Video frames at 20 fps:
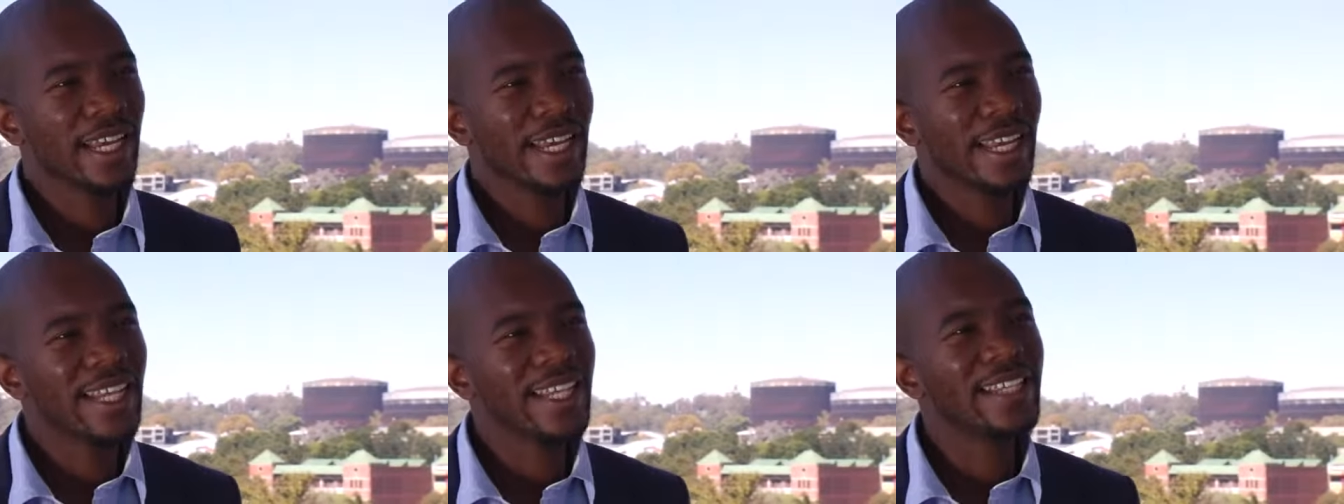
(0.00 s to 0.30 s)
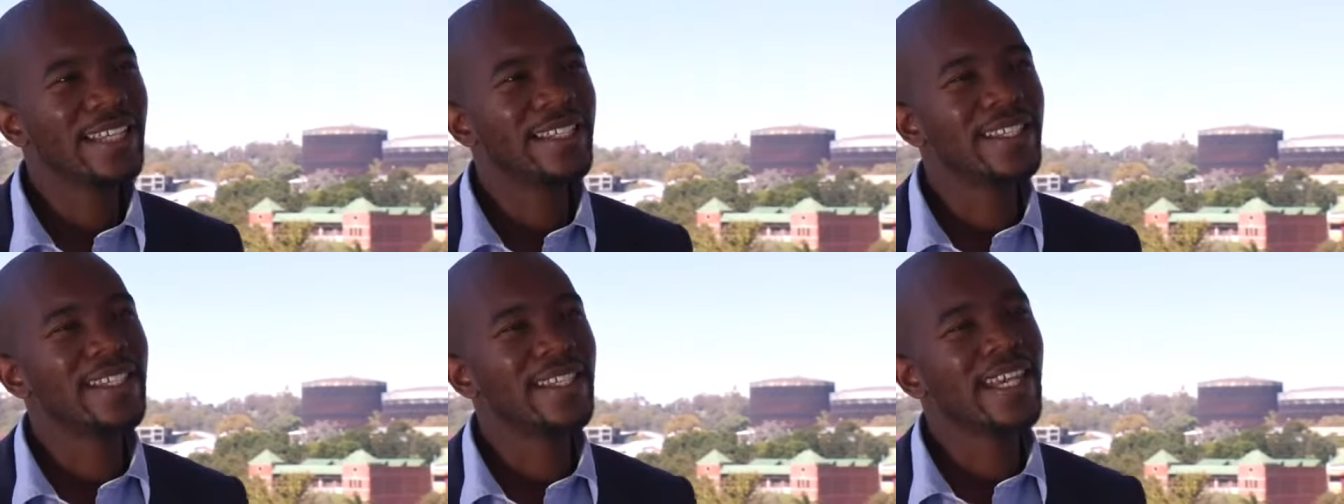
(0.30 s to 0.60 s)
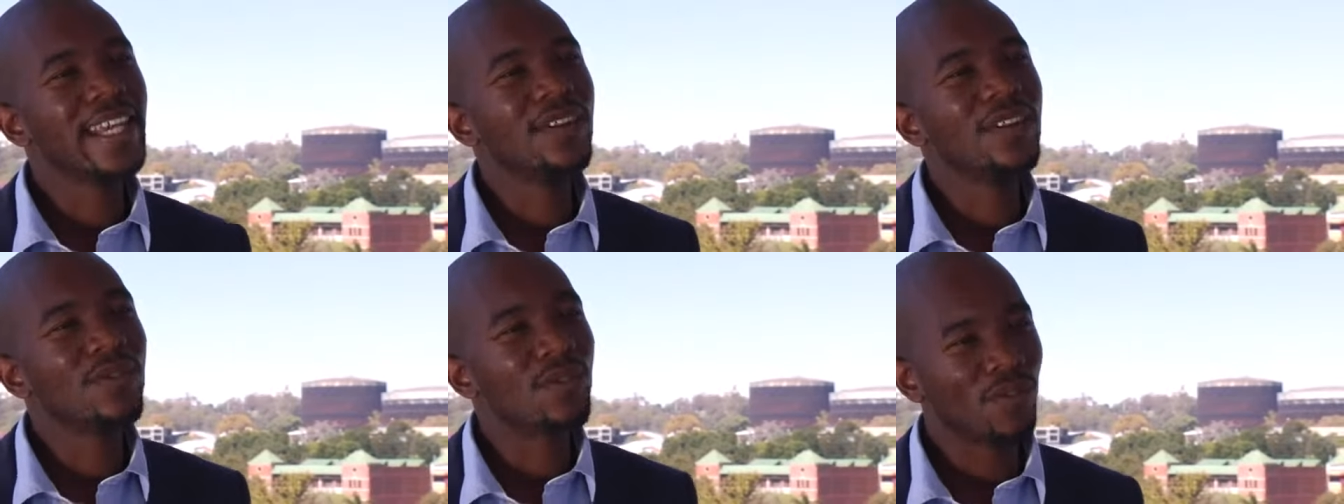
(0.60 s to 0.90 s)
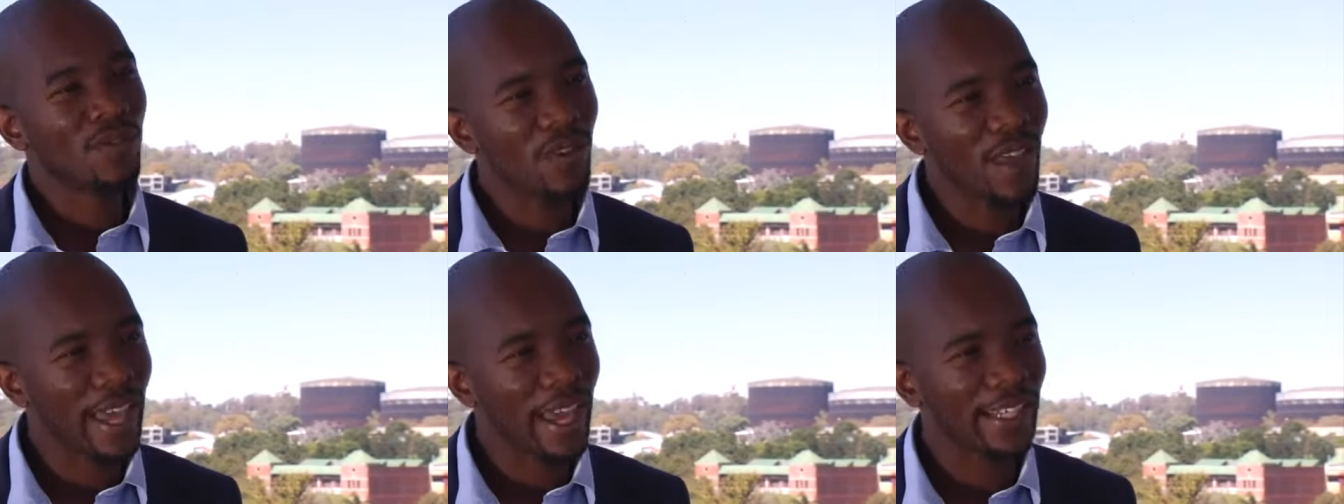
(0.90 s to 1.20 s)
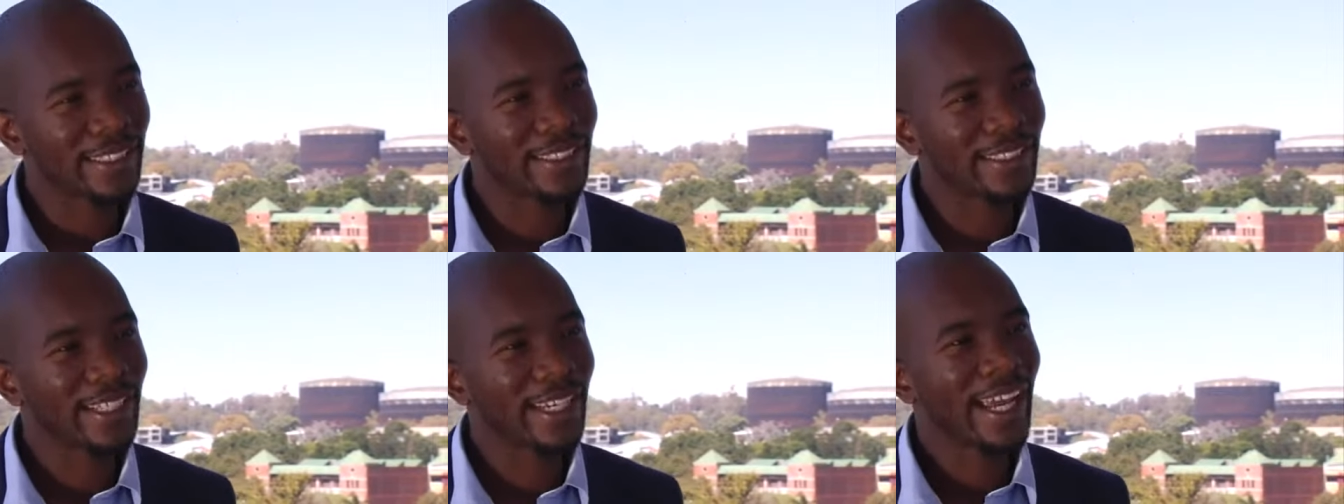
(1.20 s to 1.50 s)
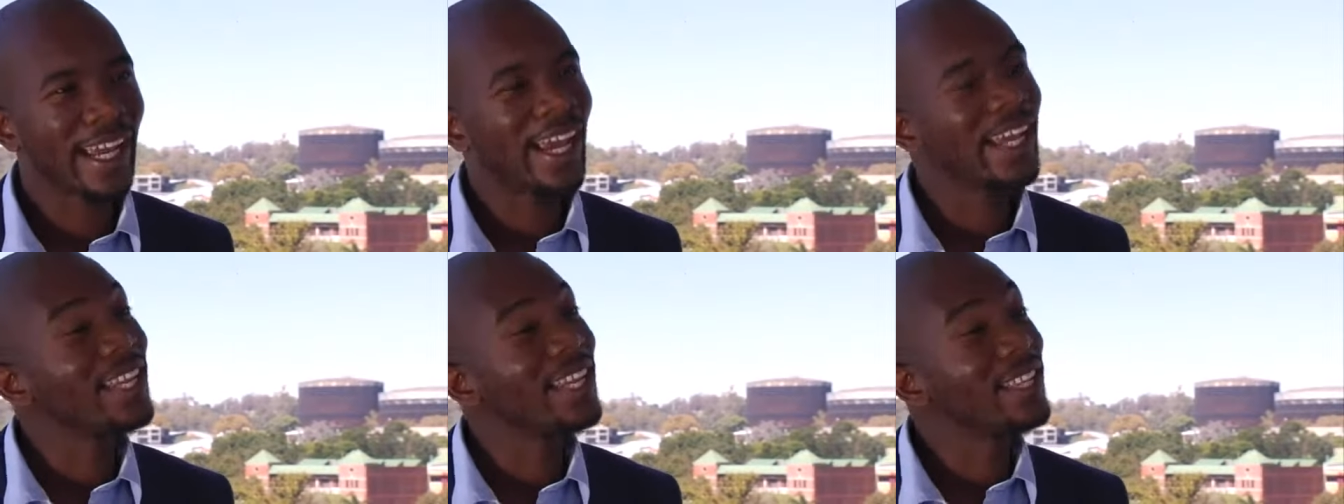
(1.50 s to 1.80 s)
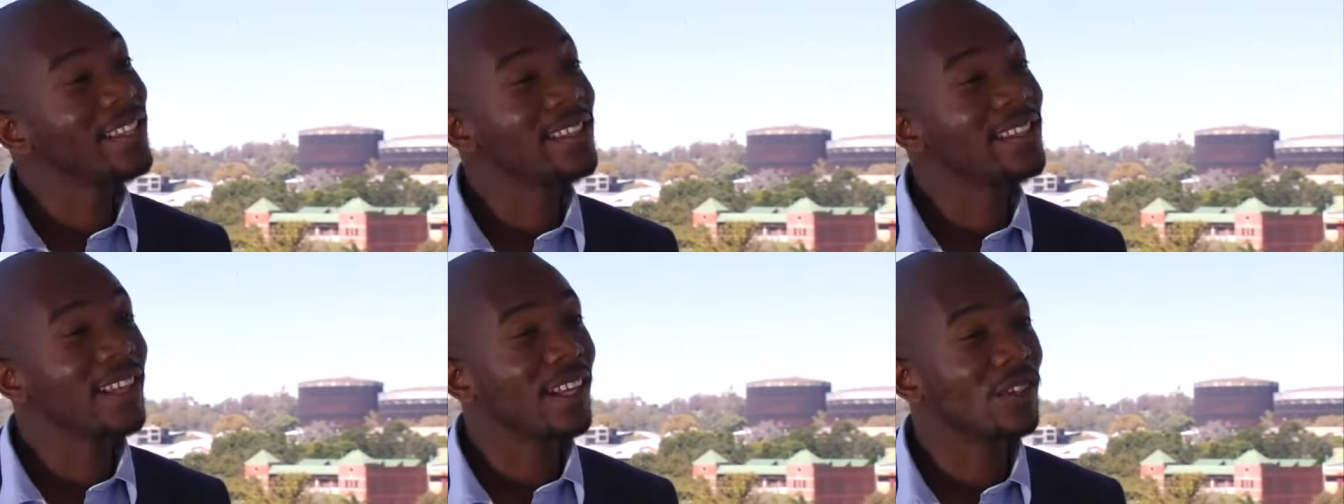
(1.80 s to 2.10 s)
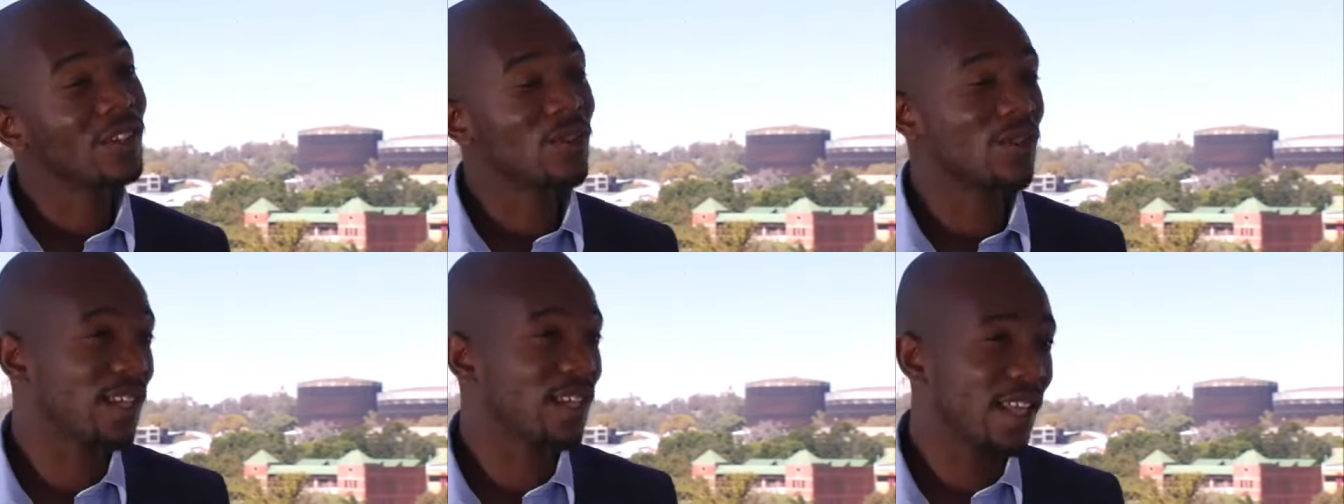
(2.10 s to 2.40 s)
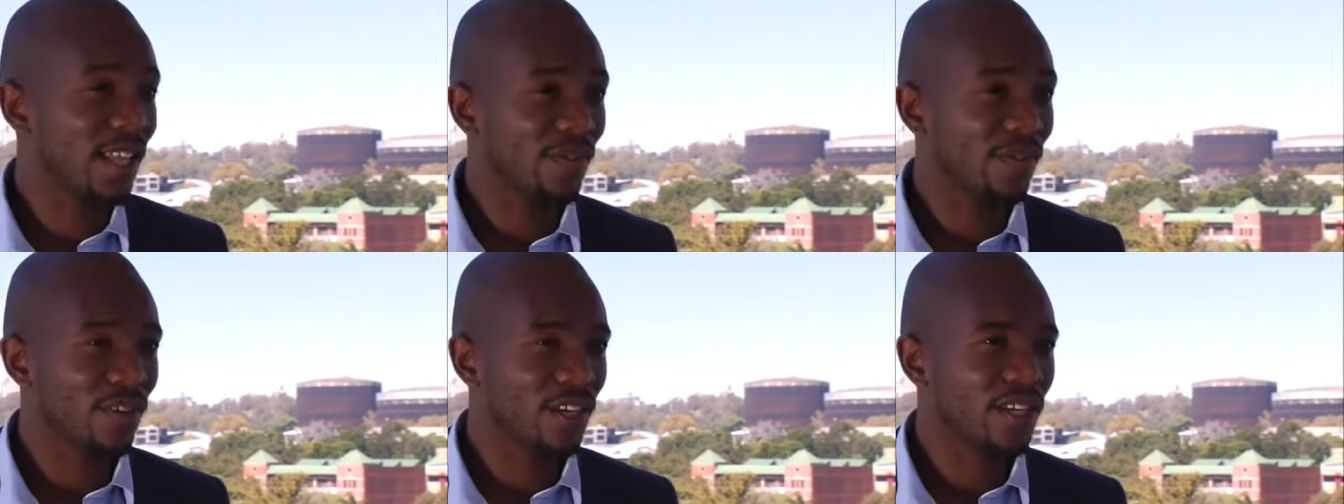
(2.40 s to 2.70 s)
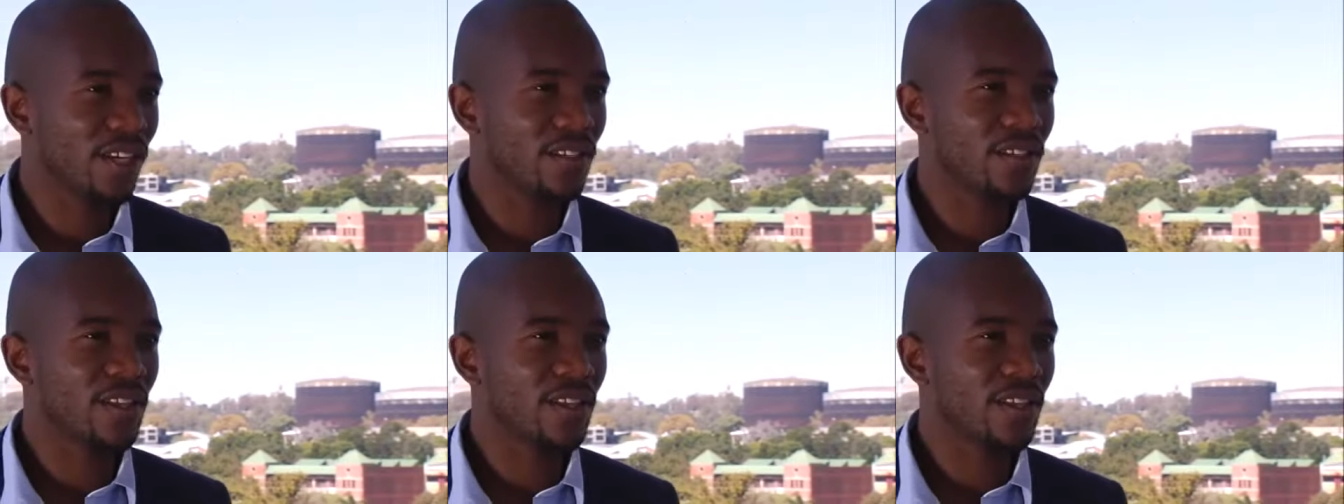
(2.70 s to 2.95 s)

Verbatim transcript: is in fact an insult to South Africa.